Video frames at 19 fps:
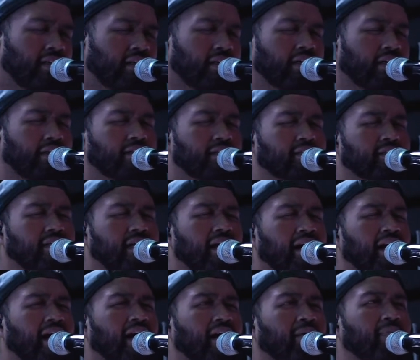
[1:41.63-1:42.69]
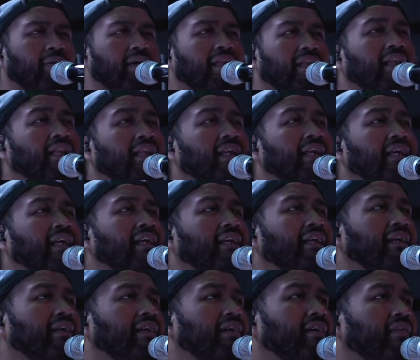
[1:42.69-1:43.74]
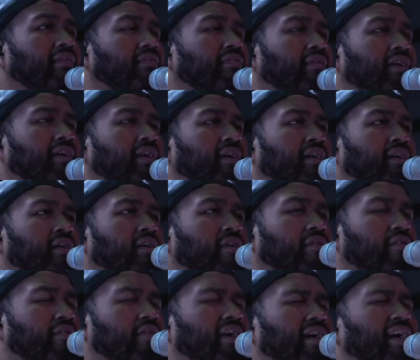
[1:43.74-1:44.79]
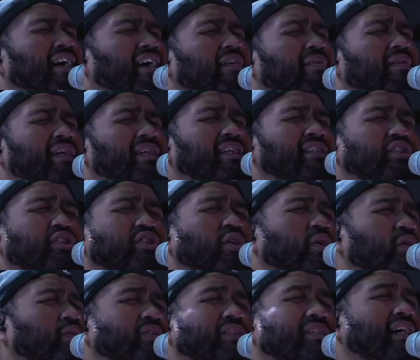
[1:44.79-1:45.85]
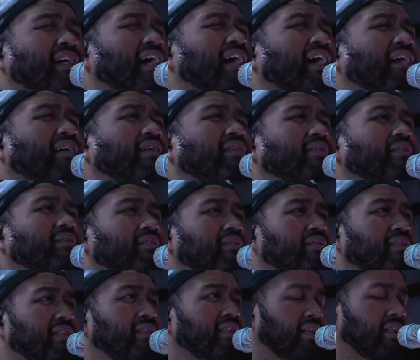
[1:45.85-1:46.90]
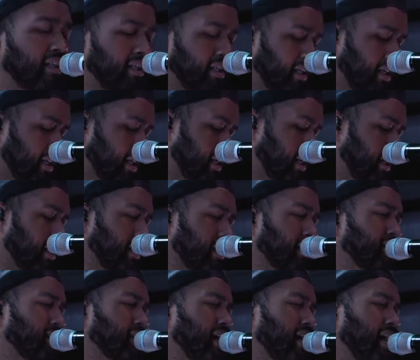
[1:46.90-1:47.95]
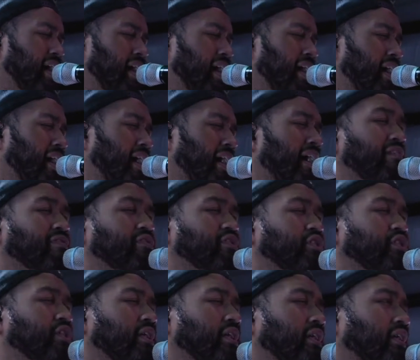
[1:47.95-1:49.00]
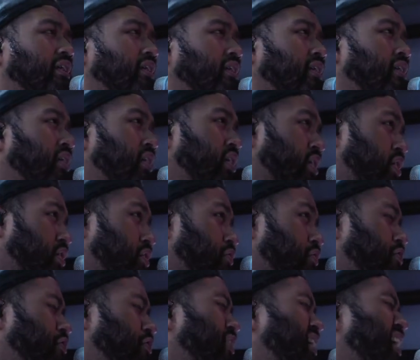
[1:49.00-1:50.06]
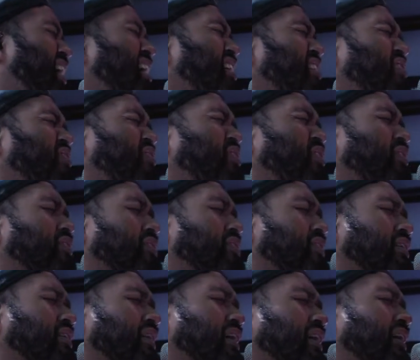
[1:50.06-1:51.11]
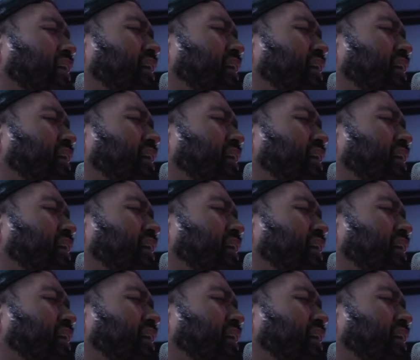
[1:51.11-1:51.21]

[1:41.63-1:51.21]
'cause I believe. There is no doubt, 'cause I have seen Your faithfulness,